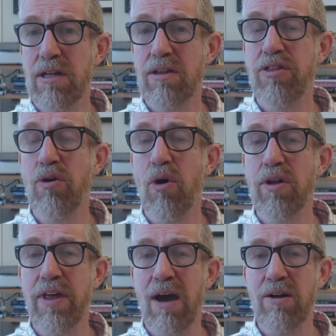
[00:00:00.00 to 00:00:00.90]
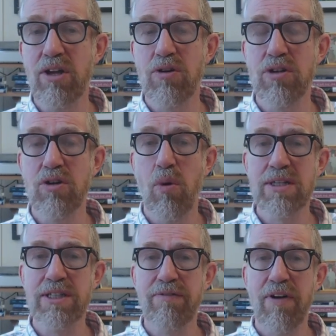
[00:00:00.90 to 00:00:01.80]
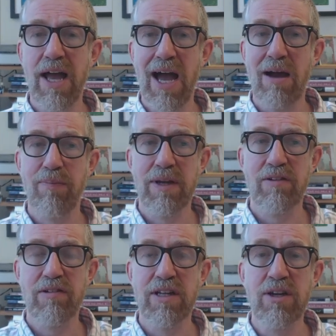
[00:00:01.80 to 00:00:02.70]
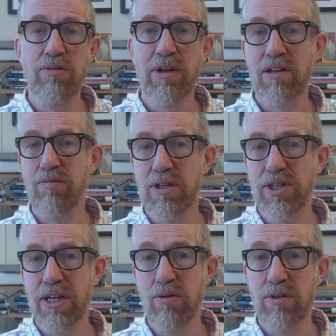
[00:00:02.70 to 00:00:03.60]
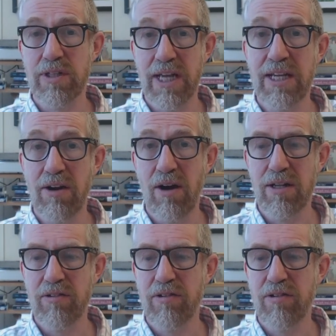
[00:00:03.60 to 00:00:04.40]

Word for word: thought that you could quantify happiness in units, which he called hedons.